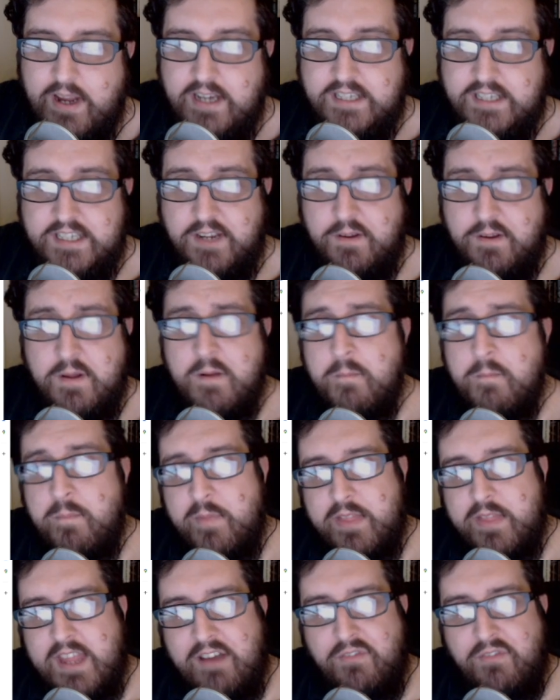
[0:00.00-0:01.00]
So
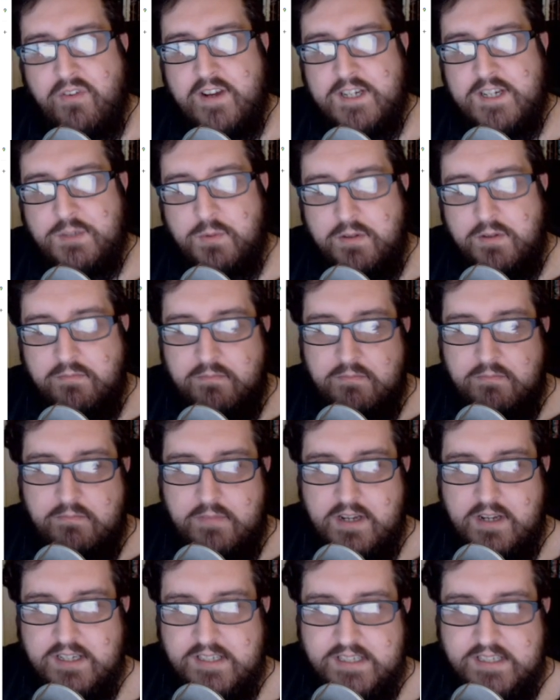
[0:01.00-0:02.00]
that first one,
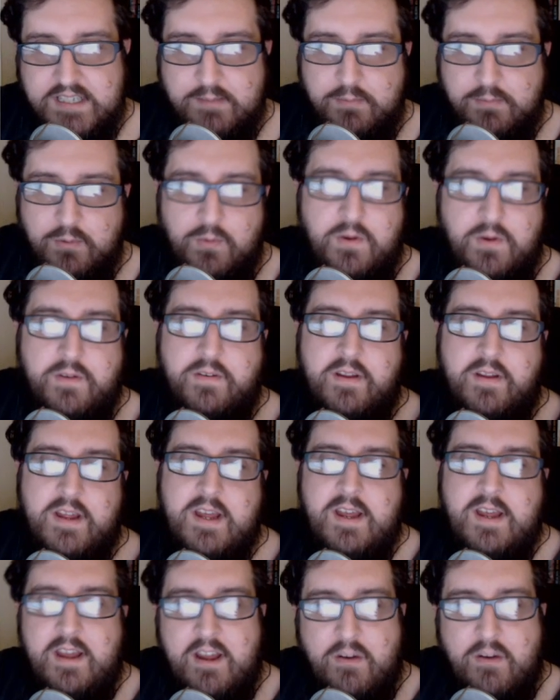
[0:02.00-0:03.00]
nice and simple one,
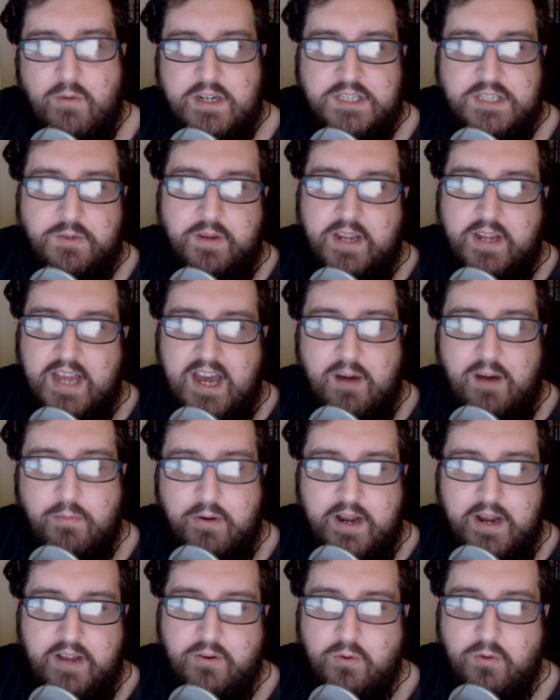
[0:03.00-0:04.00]
rescuing
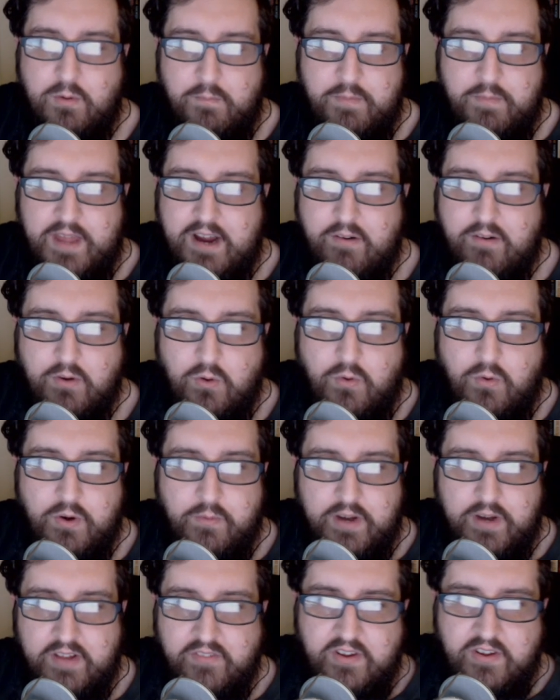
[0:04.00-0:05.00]
Halbrand or Aragorn or
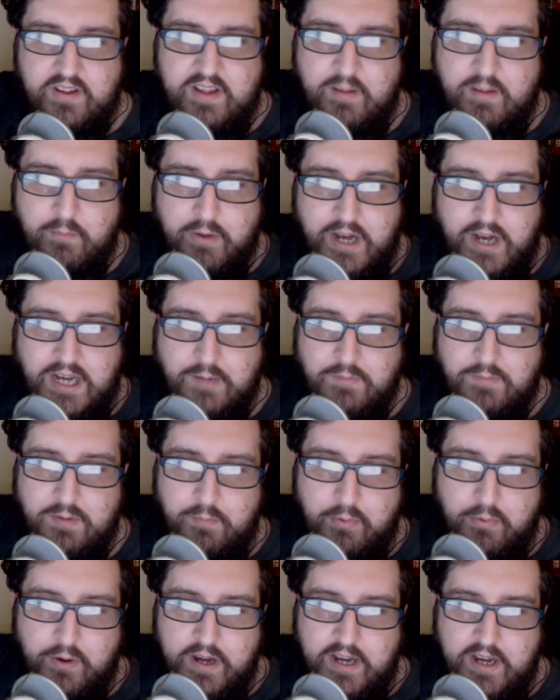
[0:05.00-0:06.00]
whatever and bringing him to
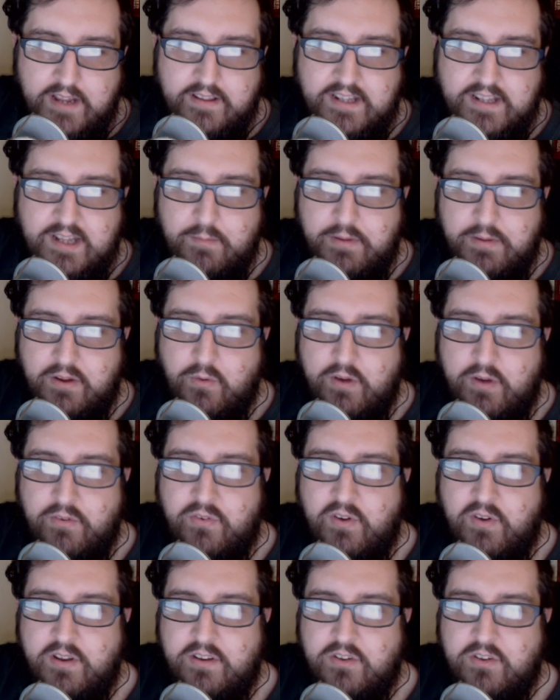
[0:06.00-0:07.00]
Bree. I think that'd be quite
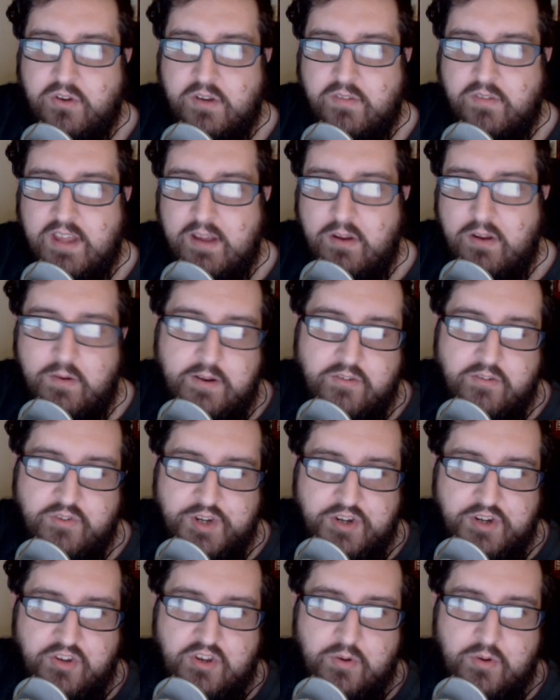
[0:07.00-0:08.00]
fun to sort of get you
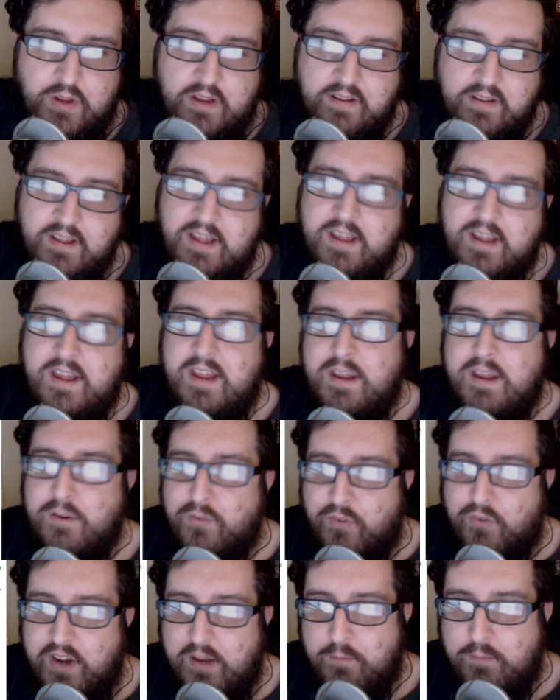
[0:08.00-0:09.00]
introduced to it.
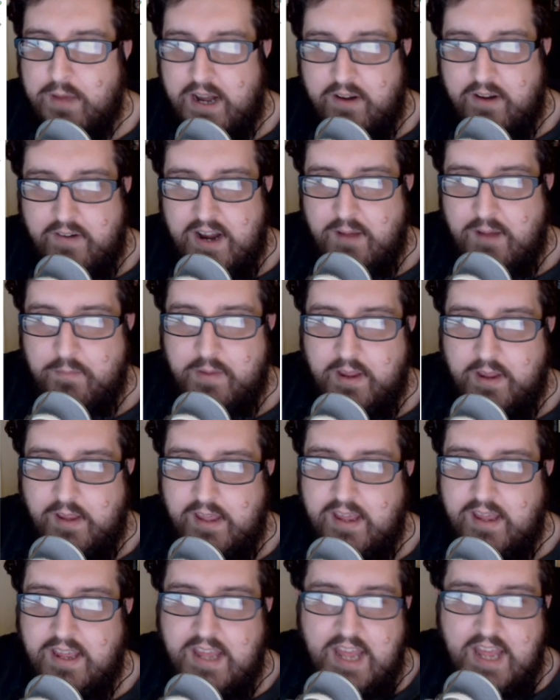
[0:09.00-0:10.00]
Freeing Balaram and
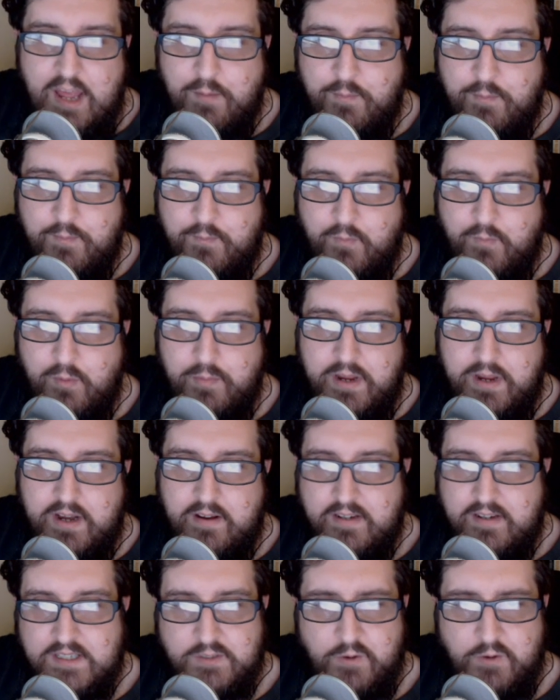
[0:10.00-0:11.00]
getting him would be a
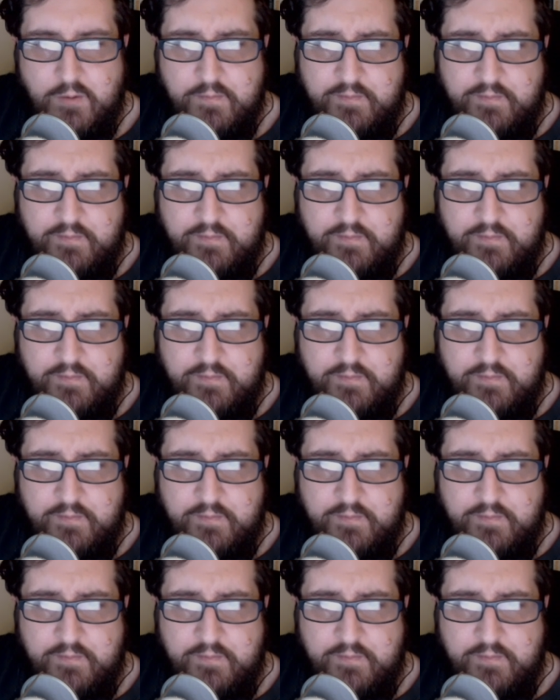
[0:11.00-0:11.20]
nice one.